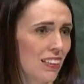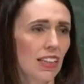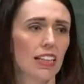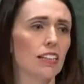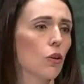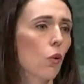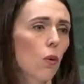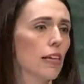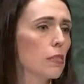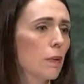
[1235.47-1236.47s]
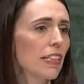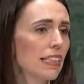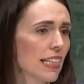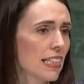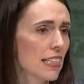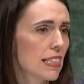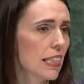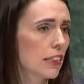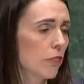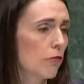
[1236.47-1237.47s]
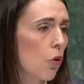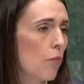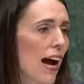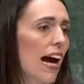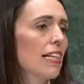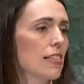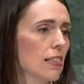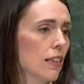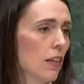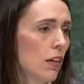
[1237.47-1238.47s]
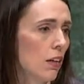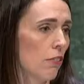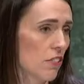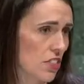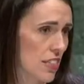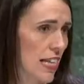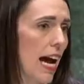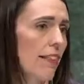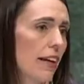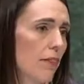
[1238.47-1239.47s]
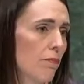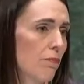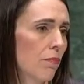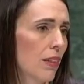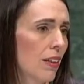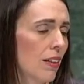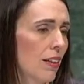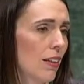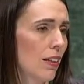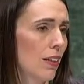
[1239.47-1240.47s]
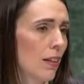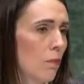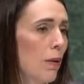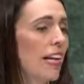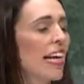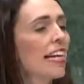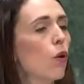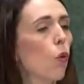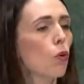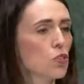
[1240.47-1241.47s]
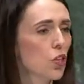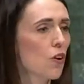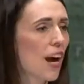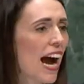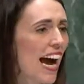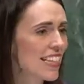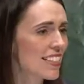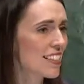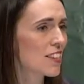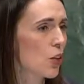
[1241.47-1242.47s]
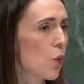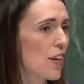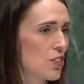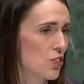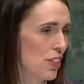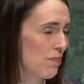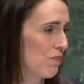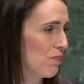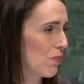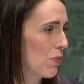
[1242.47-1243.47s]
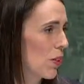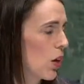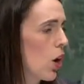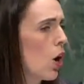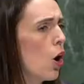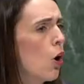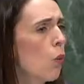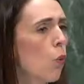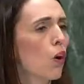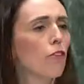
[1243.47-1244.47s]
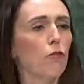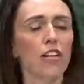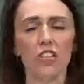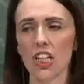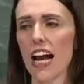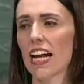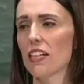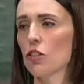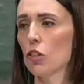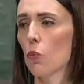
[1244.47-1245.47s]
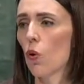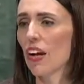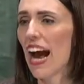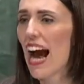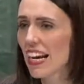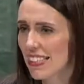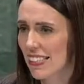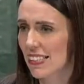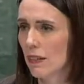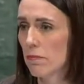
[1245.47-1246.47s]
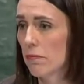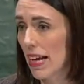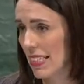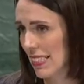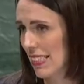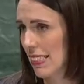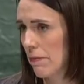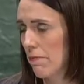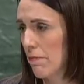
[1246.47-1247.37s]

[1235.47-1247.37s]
There has always been a tendency to form us versus other. But he also asks the question, what if we change what us means?